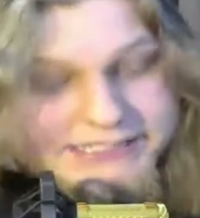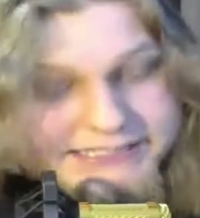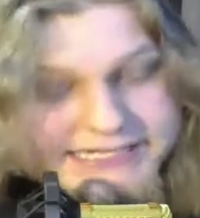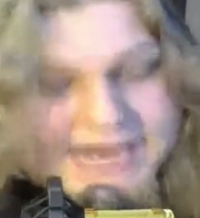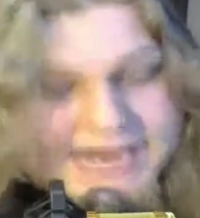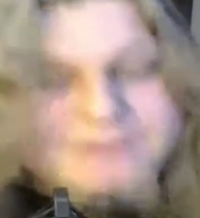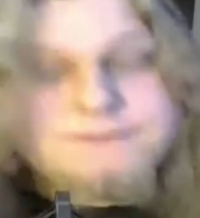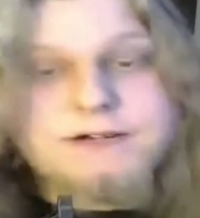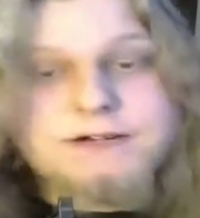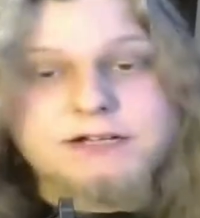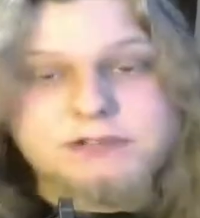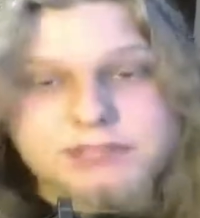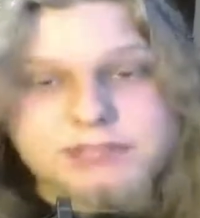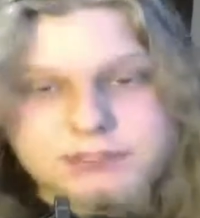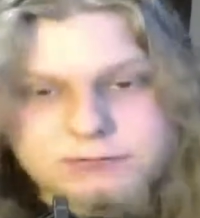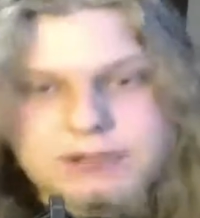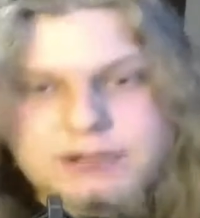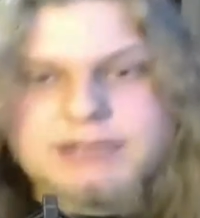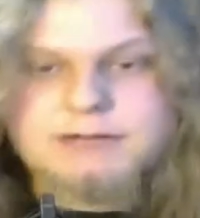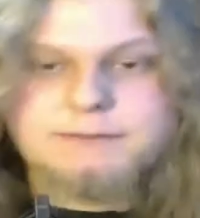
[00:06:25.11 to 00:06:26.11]

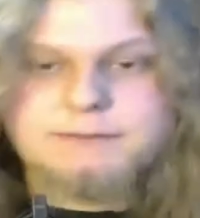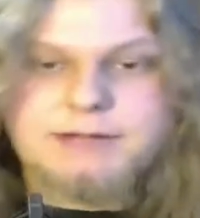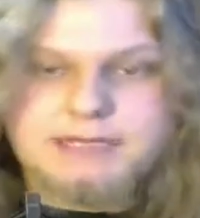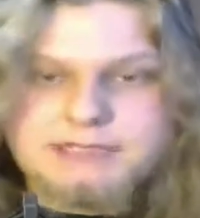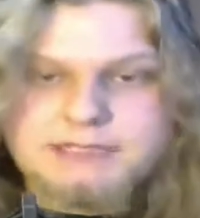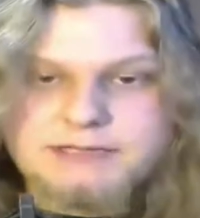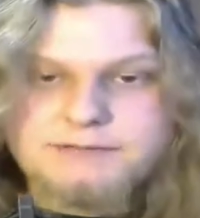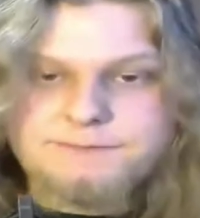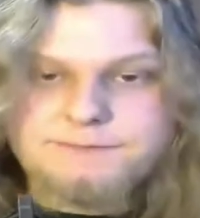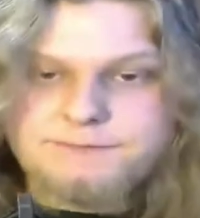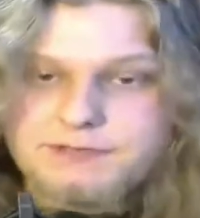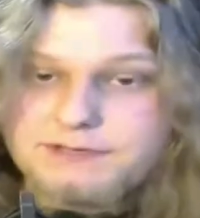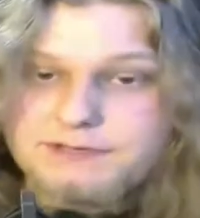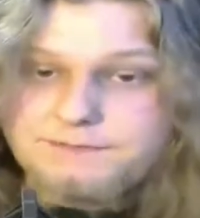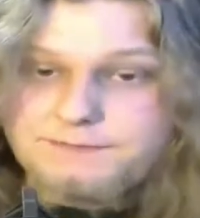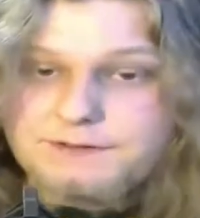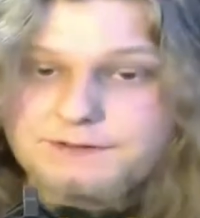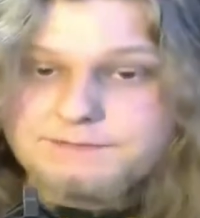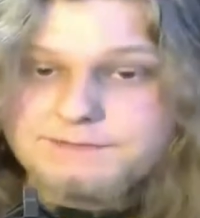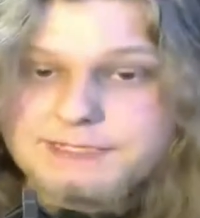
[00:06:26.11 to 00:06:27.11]
Definitely recommend for the
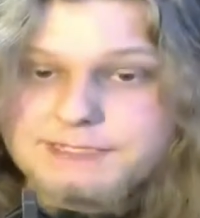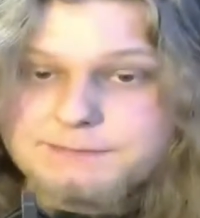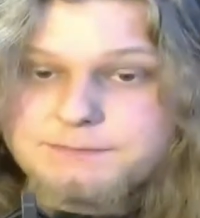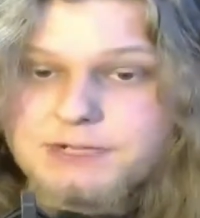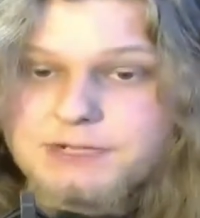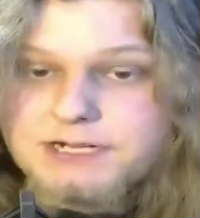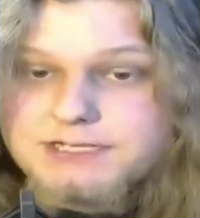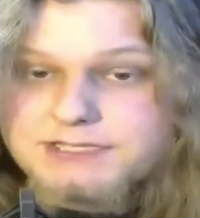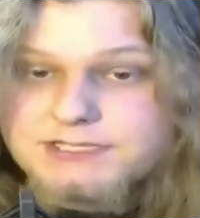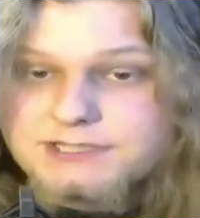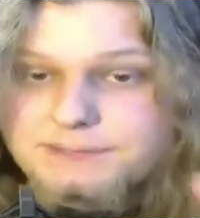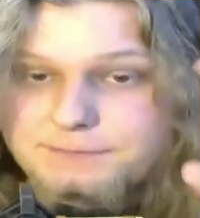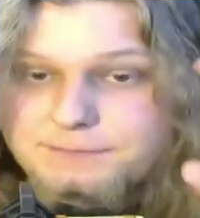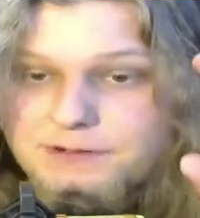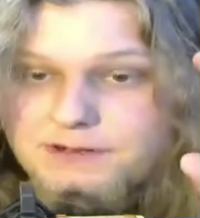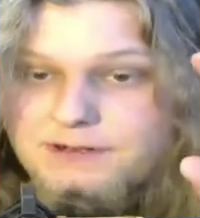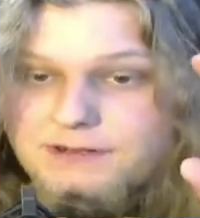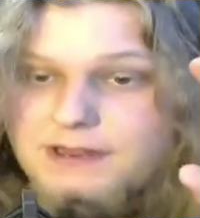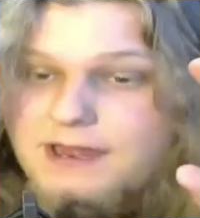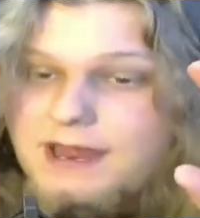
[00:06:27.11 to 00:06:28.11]
$15.
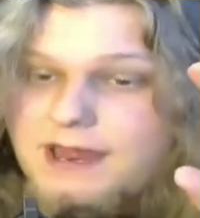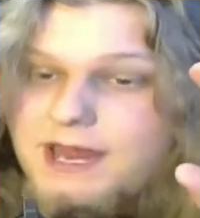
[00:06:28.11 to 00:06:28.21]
